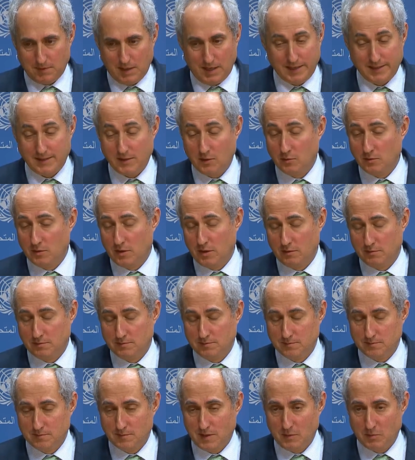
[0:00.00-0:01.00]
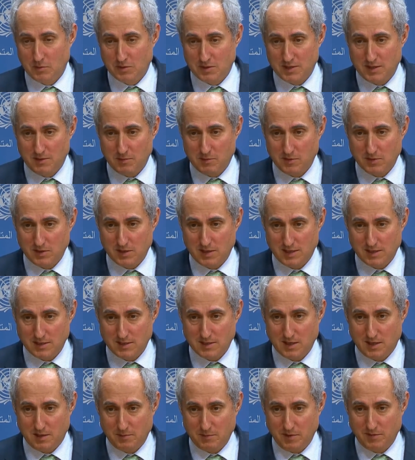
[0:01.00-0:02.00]
I don't know. I will see when his
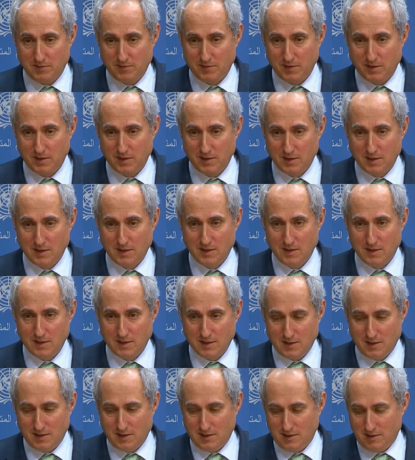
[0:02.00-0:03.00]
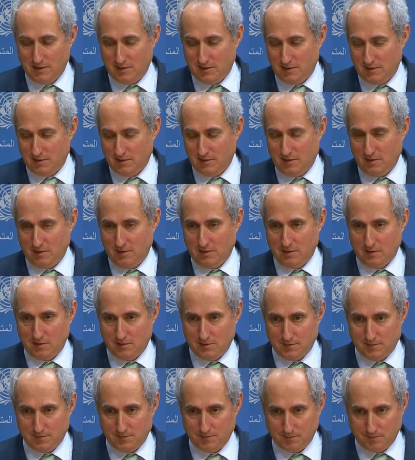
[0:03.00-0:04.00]
last time. And, have you heard about the, Ken, the case at the
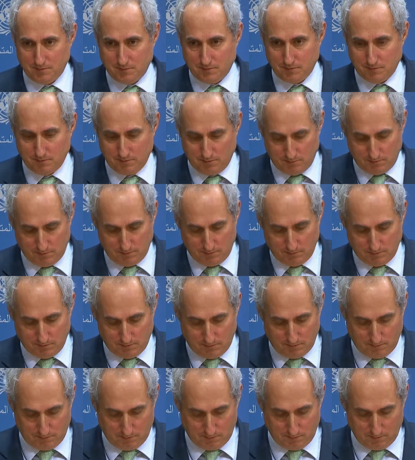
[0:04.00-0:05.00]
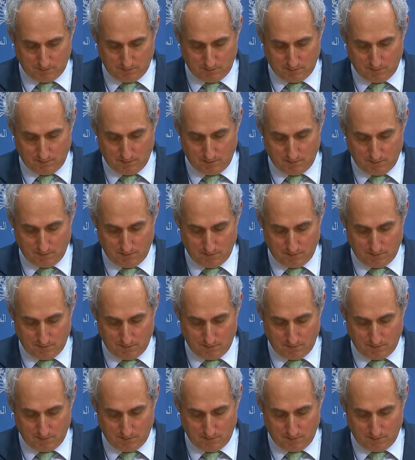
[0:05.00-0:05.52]
UN in Nairobi of the uh,